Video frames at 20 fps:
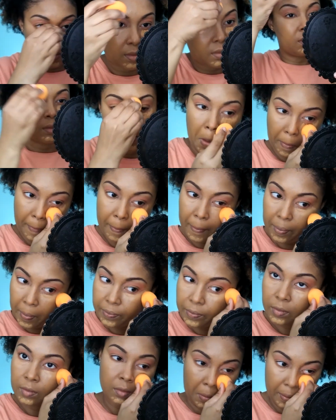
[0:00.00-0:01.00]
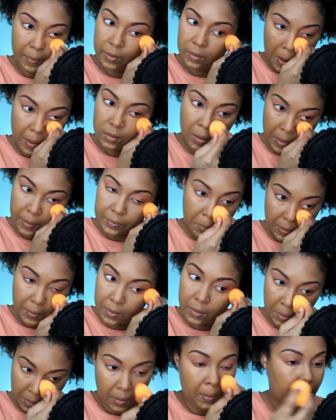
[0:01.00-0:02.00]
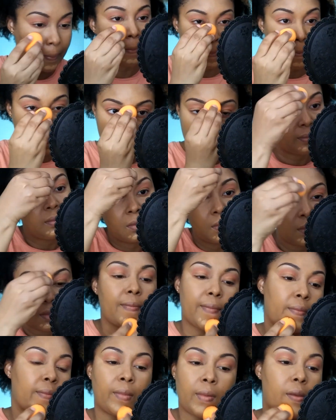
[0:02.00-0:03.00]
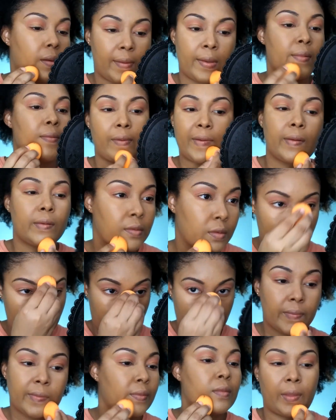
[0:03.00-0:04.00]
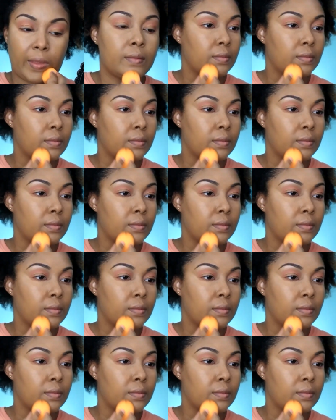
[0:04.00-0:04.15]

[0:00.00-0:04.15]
They're not gonna hide the bumps per se, but um, it'll make it look